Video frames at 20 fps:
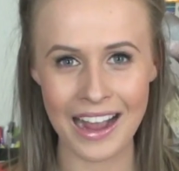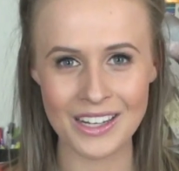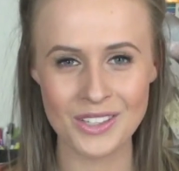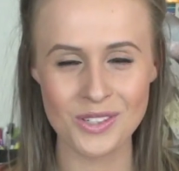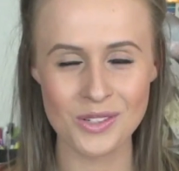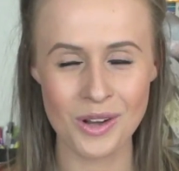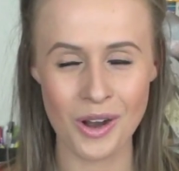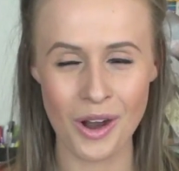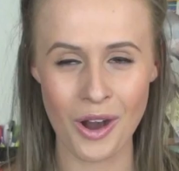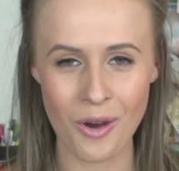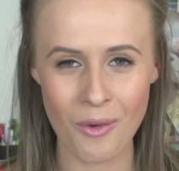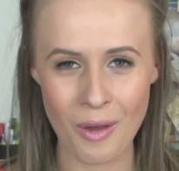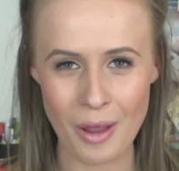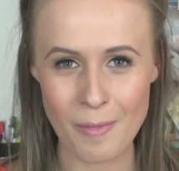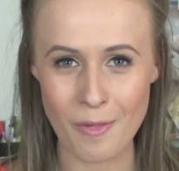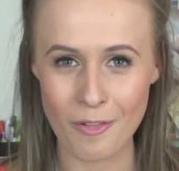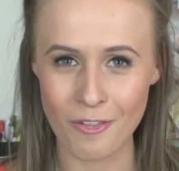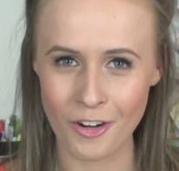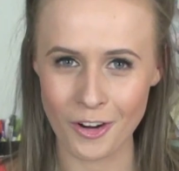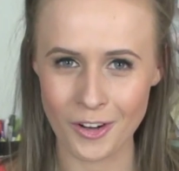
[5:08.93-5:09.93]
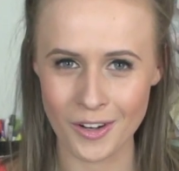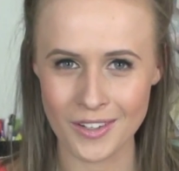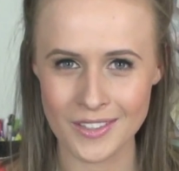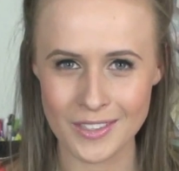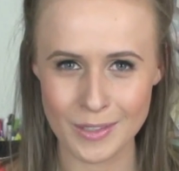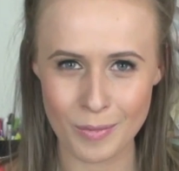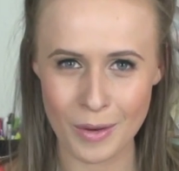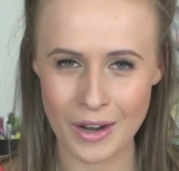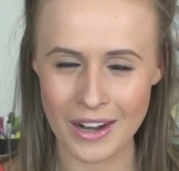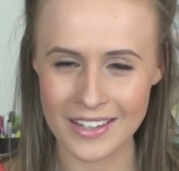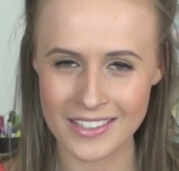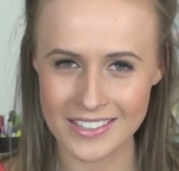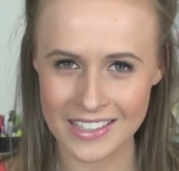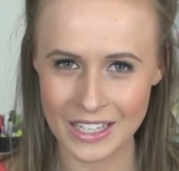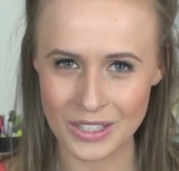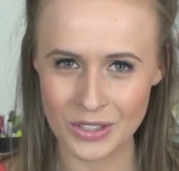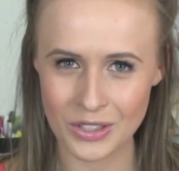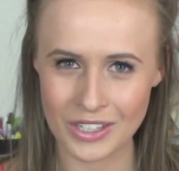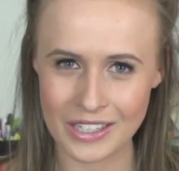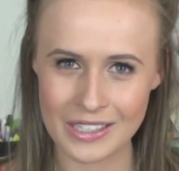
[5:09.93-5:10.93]
I took a whole heap of photos and when I
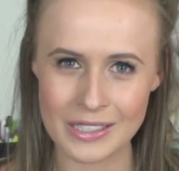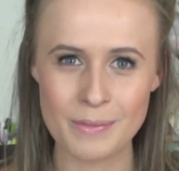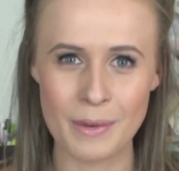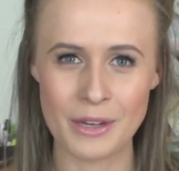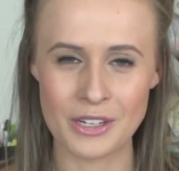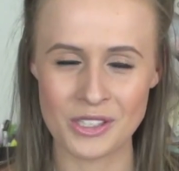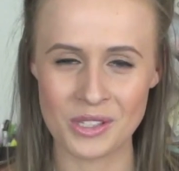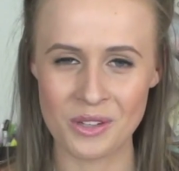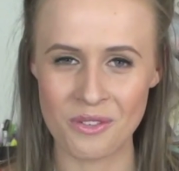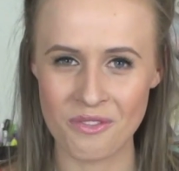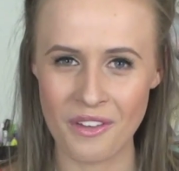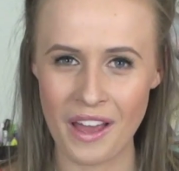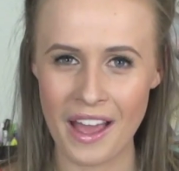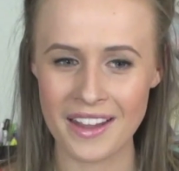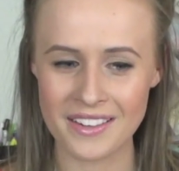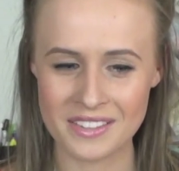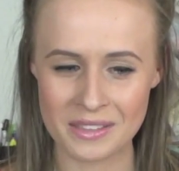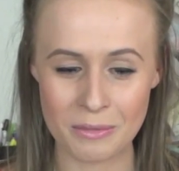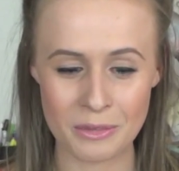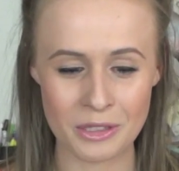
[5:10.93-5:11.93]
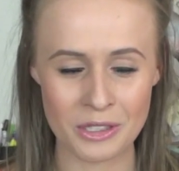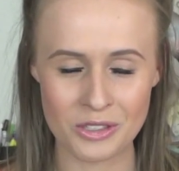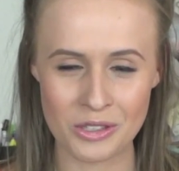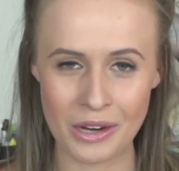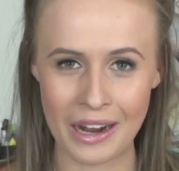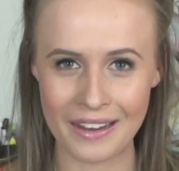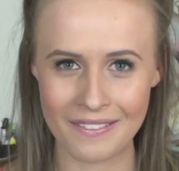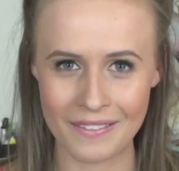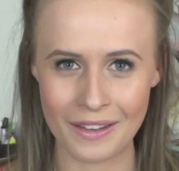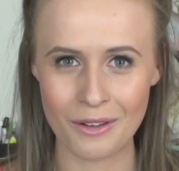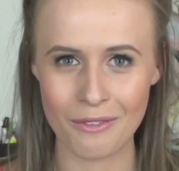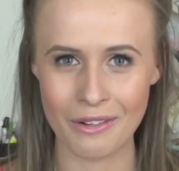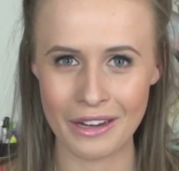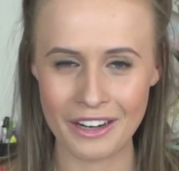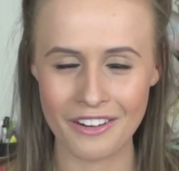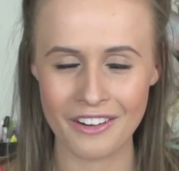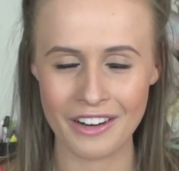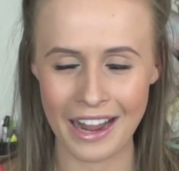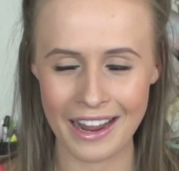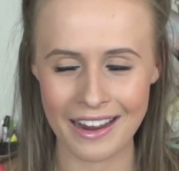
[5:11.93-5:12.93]
start learning special effects, I'm gonna try and like
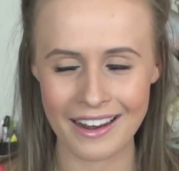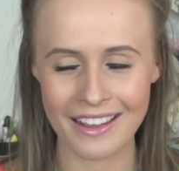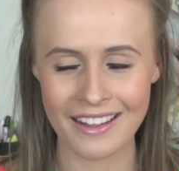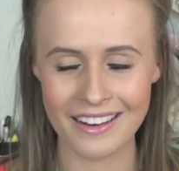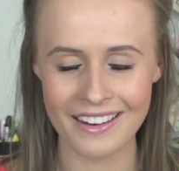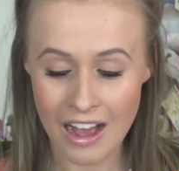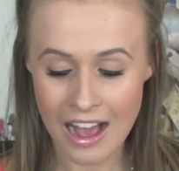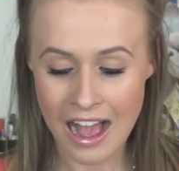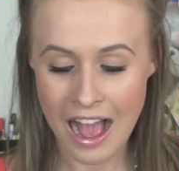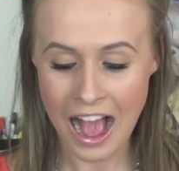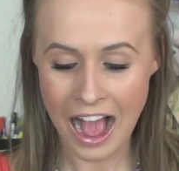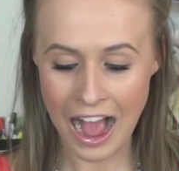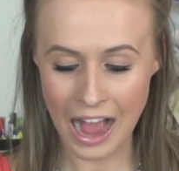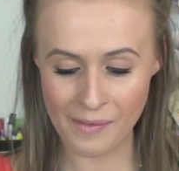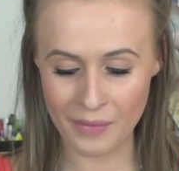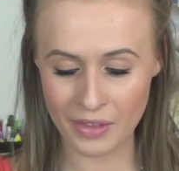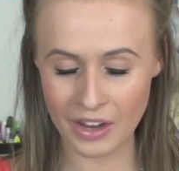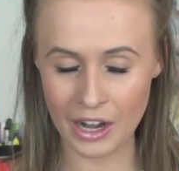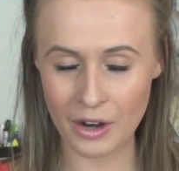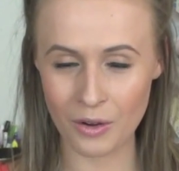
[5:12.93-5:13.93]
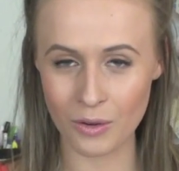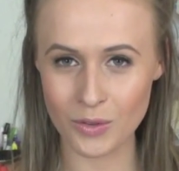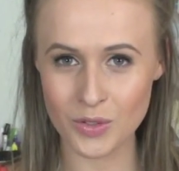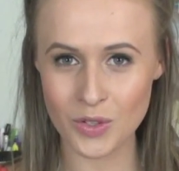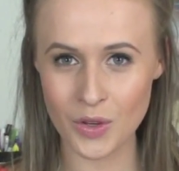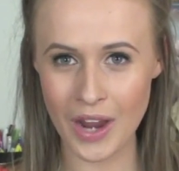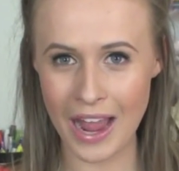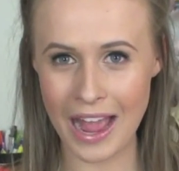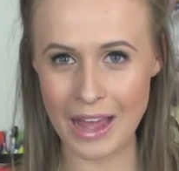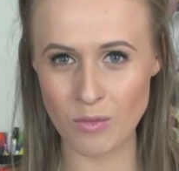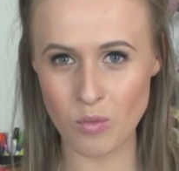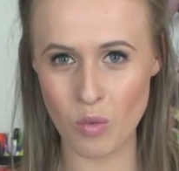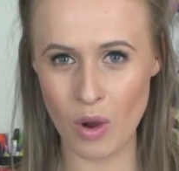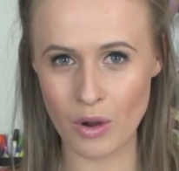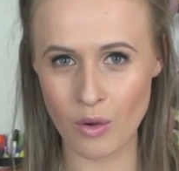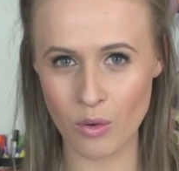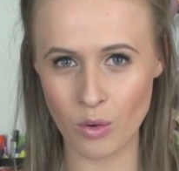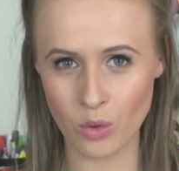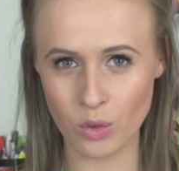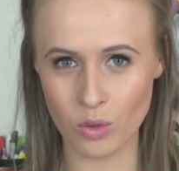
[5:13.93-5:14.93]
recreate it. And then I also had
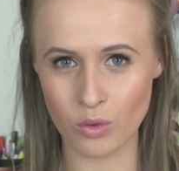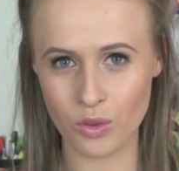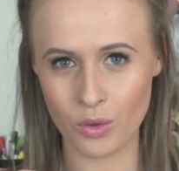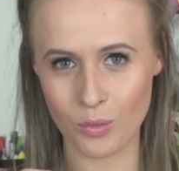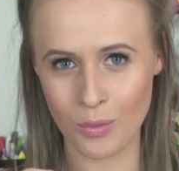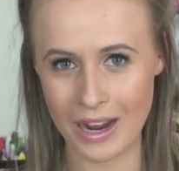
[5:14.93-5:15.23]
one all the